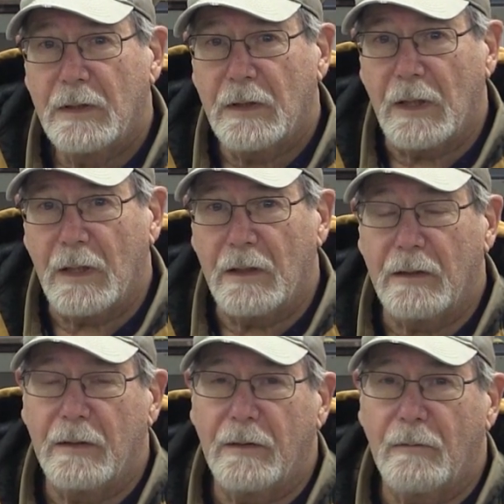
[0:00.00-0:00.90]

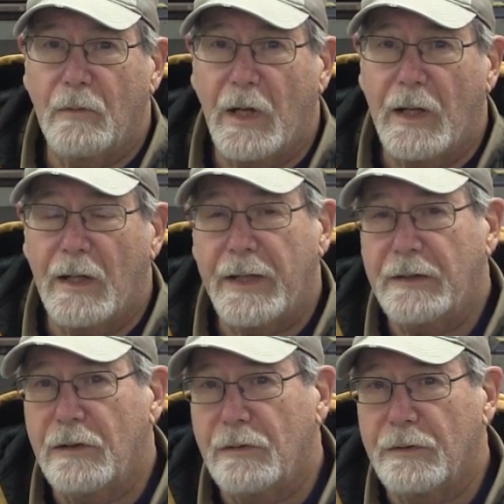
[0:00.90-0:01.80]
And what I'd like
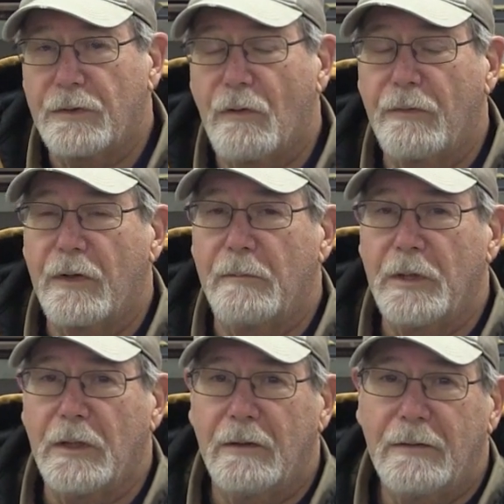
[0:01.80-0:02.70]
to do is go over to the
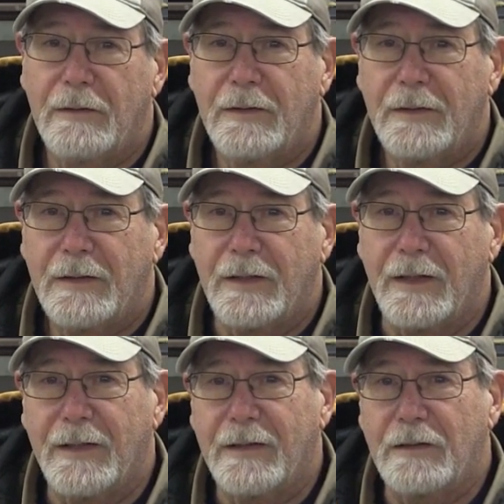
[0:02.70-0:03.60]
mill
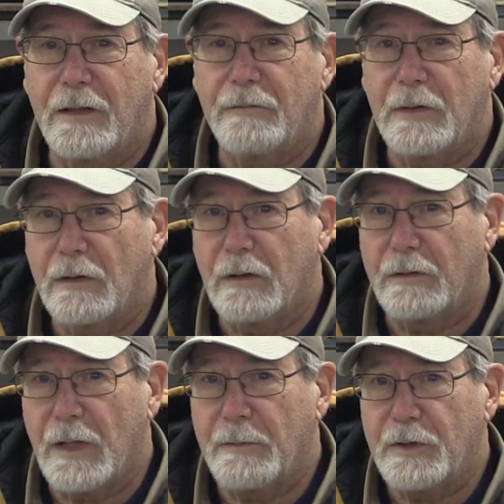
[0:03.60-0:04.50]
and give you a
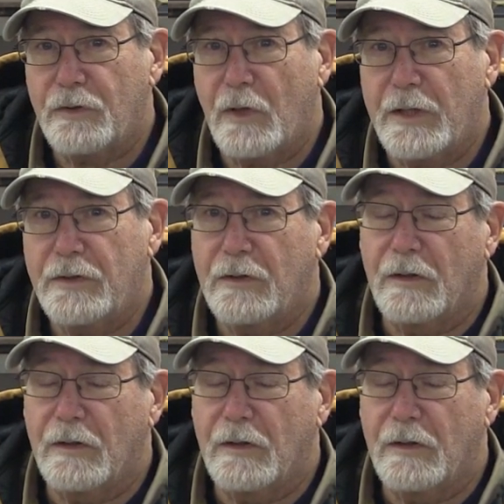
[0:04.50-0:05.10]
little demonstration.